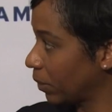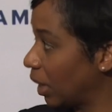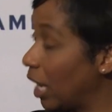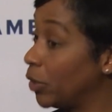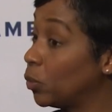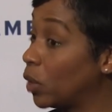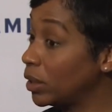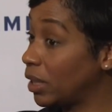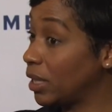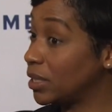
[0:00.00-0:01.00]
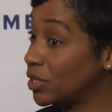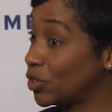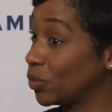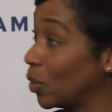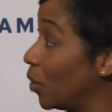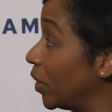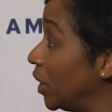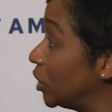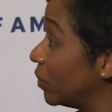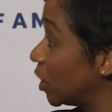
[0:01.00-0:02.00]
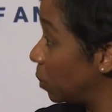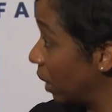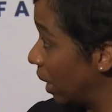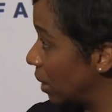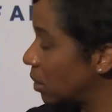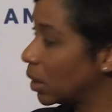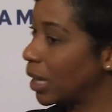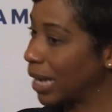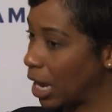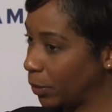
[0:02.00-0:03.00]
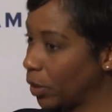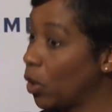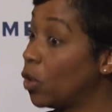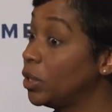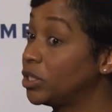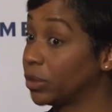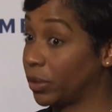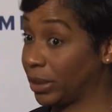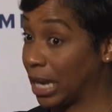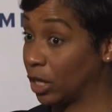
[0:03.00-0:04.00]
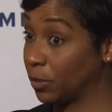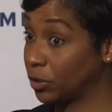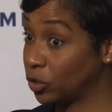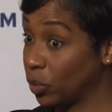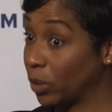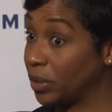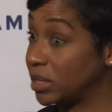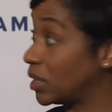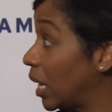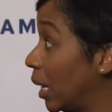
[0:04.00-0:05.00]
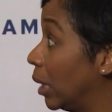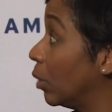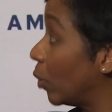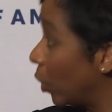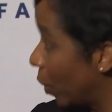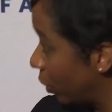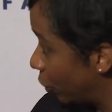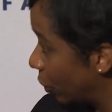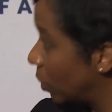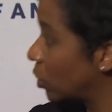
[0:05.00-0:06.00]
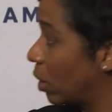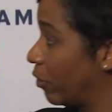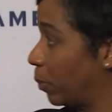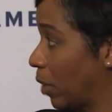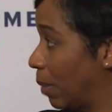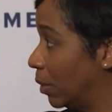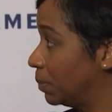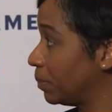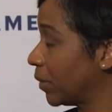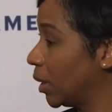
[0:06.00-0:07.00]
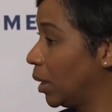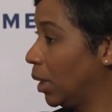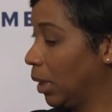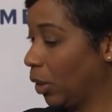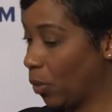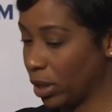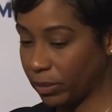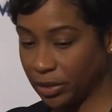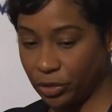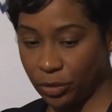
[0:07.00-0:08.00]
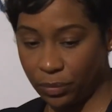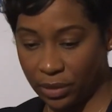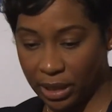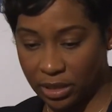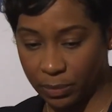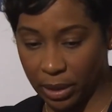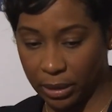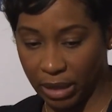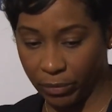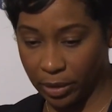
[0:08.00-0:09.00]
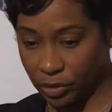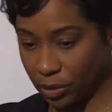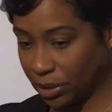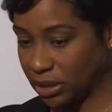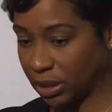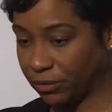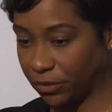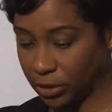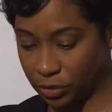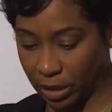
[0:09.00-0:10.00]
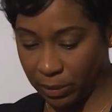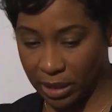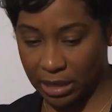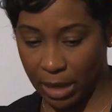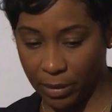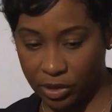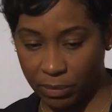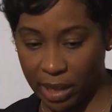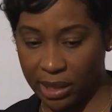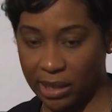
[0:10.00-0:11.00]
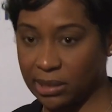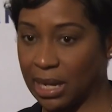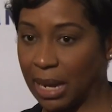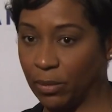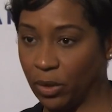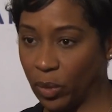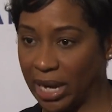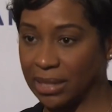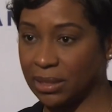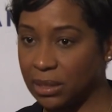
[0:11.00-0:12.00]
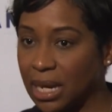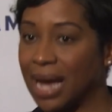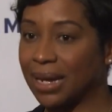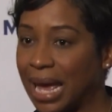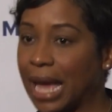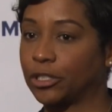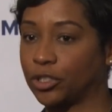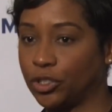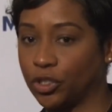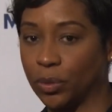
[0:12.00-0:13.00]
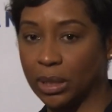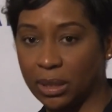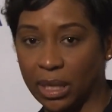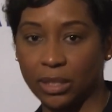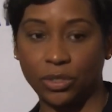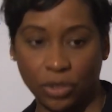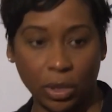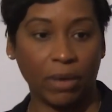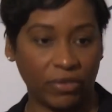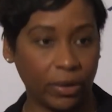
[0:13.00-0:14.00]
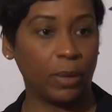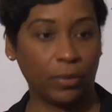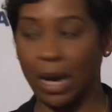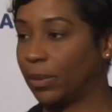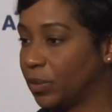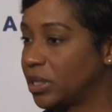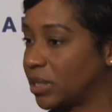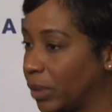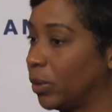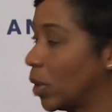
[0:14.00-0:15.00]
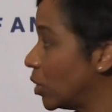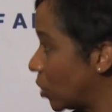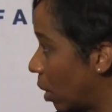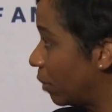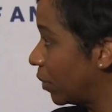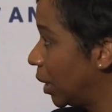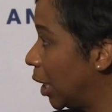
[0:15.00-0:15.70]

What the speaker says: And what is the role that each of us plays, and how do we hold each other accountable to what we say we're going to do to solve the problem? One of my two things about government, two things that frustrate me, is how much money and time we waste not actually doing the things to solve the very problem we say we want to solve.